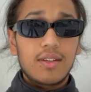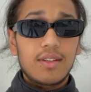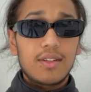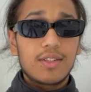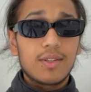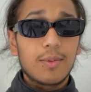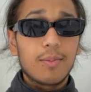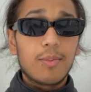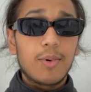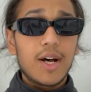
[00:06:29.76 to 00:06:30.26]

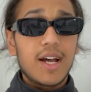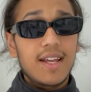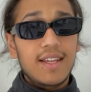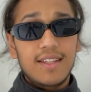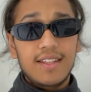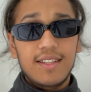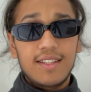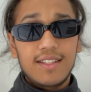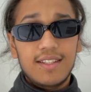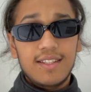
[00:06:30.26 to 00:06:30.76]
To buy
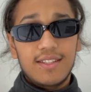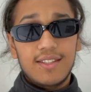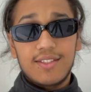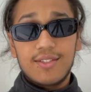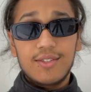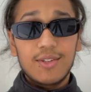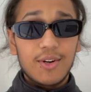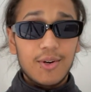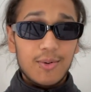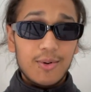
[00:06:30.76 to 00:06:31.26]
it, it's
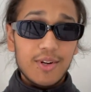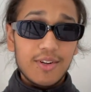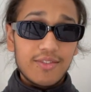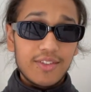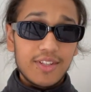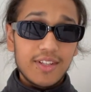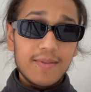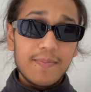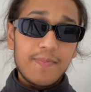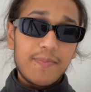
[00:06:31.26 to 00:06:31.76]
not worth
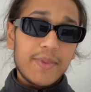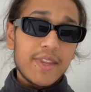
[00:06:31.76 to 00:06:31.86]
it.